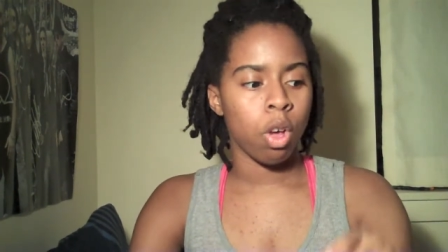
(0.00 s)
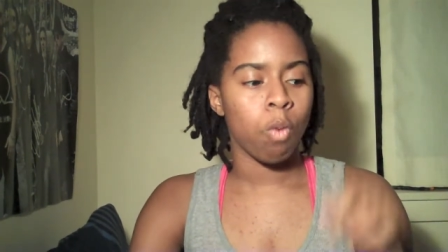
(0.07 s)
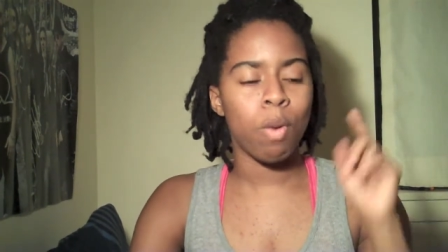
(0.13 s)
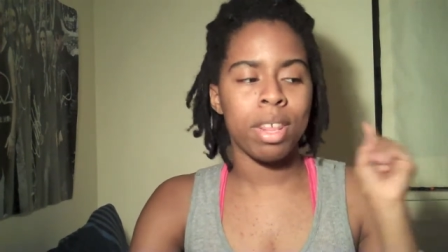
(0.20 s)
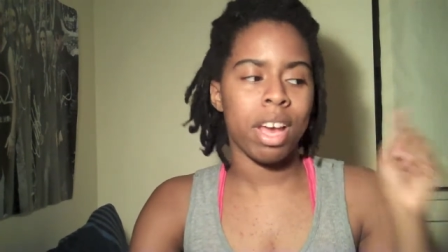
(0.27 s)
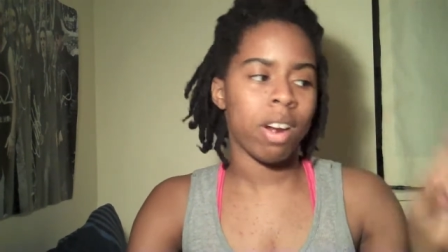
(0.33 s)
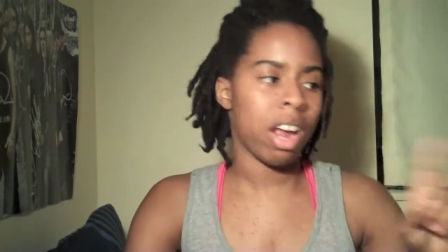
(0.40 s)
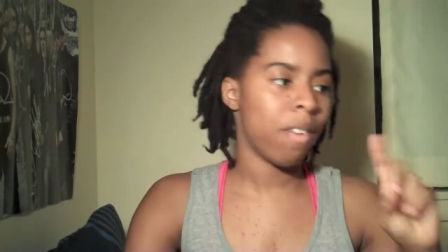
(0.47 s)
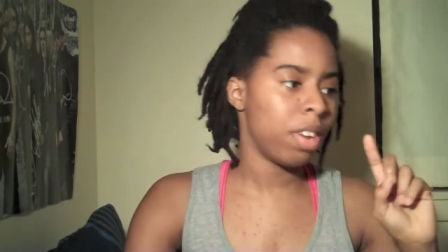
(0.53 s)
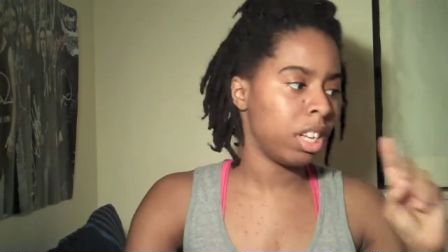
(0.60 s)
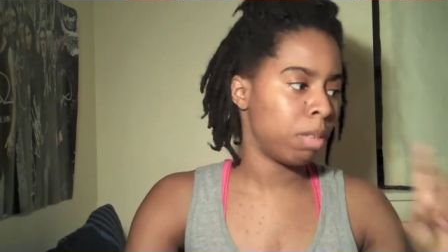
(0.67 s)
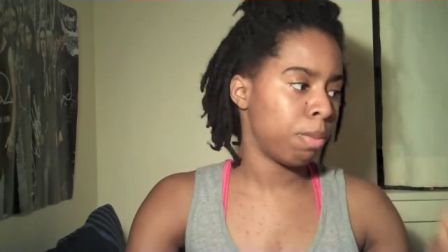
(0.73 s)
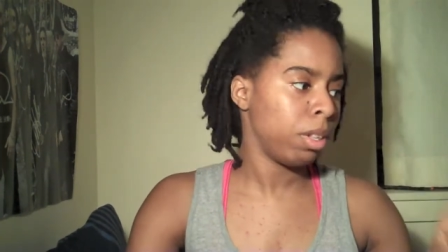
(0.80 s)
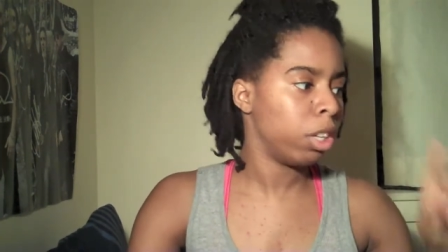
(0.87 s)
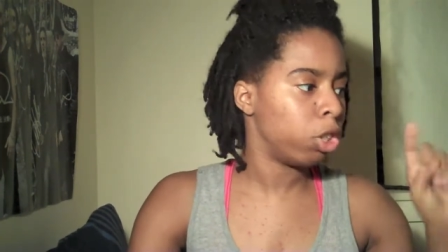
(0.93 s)
without having to
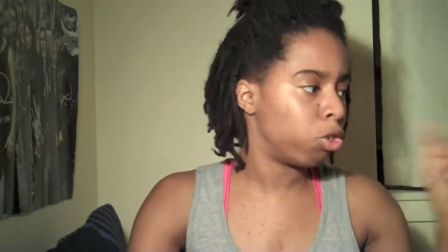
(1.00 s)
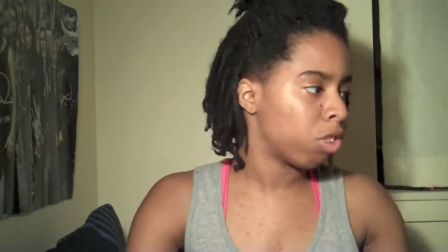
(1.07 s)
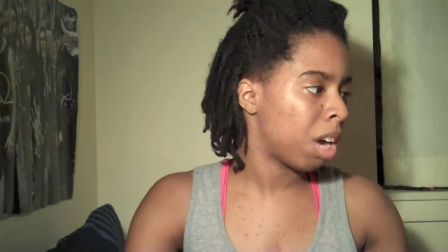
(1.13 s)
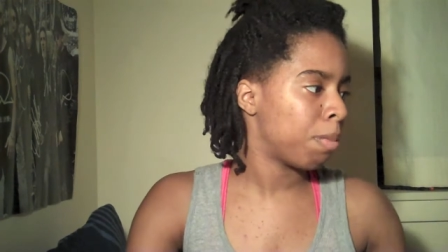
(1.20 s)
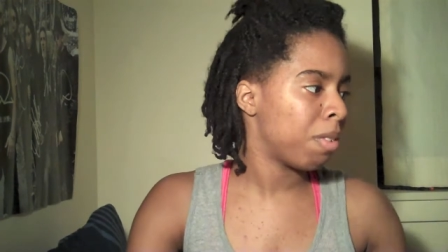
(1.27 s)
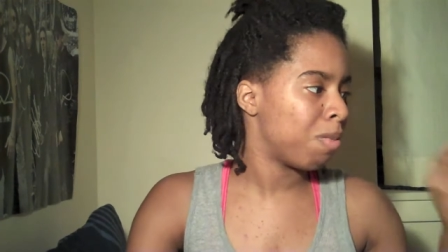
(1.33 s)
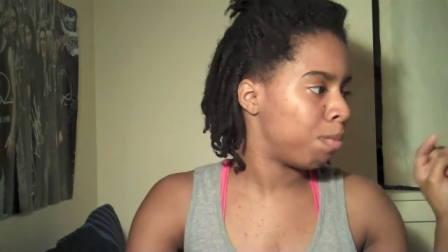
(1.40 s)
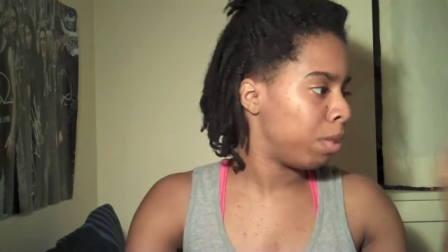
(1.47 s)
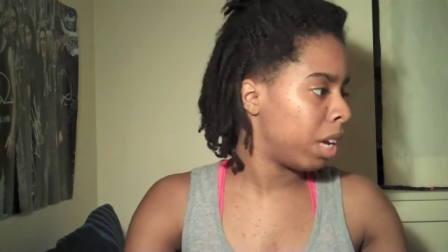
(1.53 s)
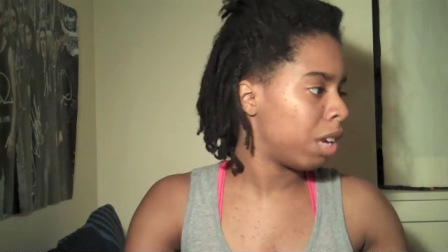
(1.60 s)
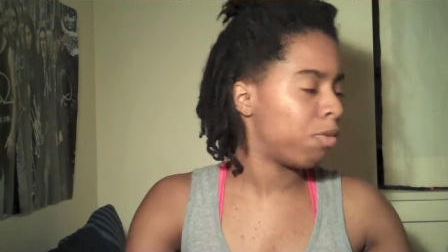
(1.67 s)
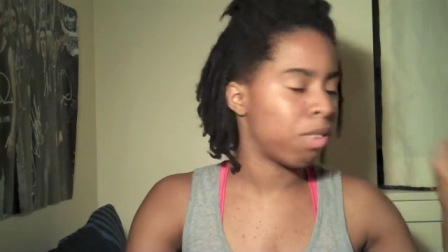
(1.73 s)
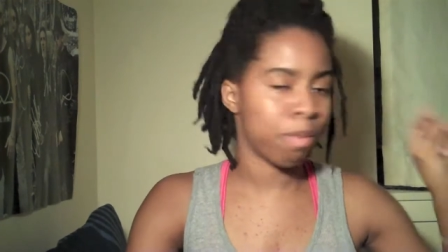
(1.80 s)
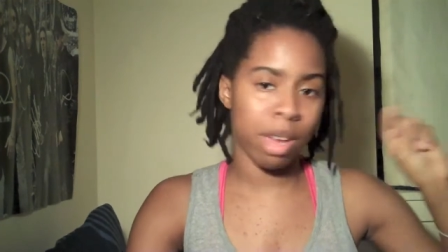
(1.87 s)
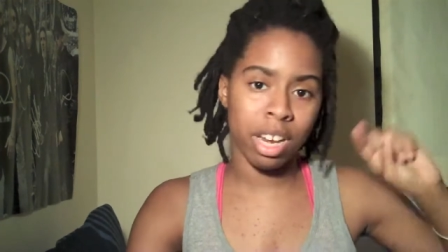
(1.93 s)
spill a drop of
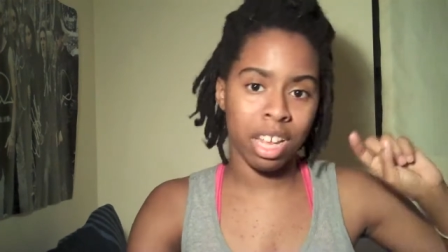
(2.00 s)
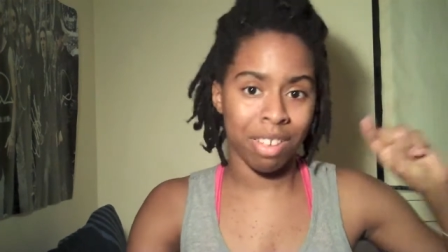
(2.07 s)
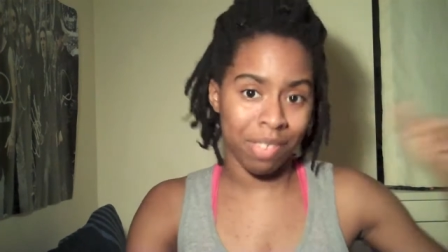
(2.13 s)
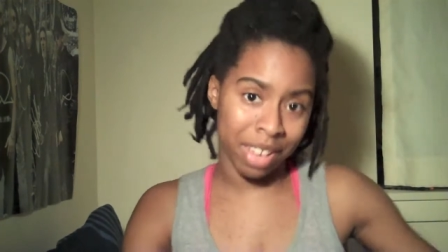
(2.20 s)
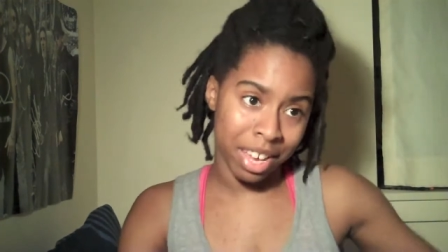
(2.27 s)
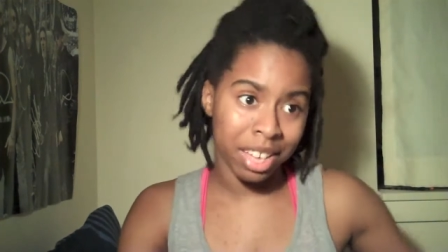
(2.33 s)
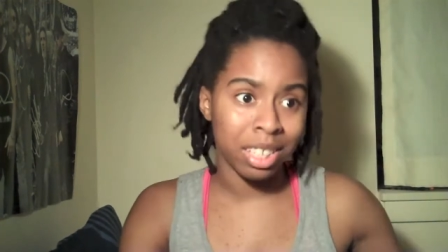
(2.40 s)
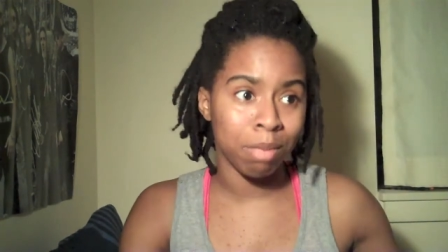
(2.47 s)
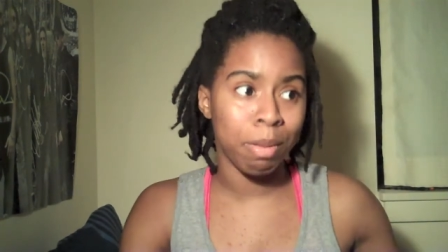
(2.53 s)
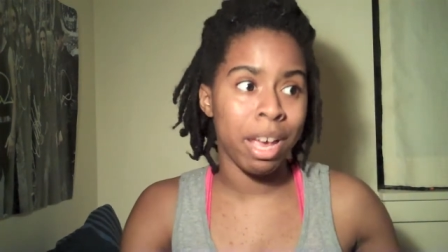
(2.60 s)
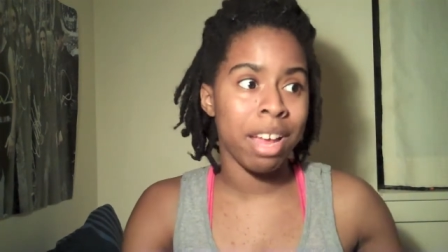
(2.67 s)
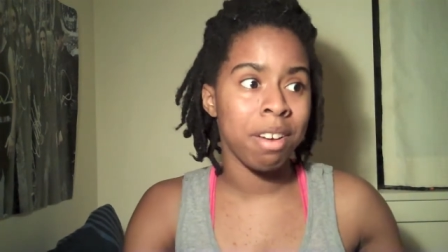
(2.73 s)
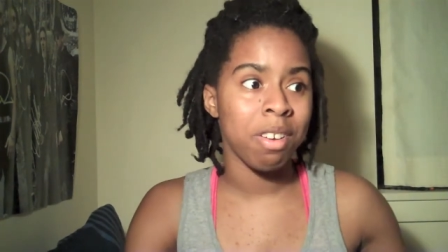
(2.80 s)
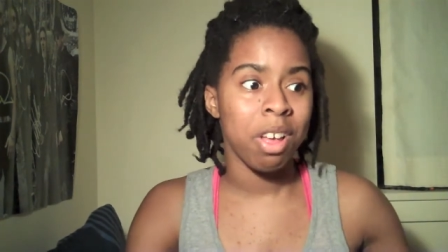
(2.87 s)
blood from any of his men,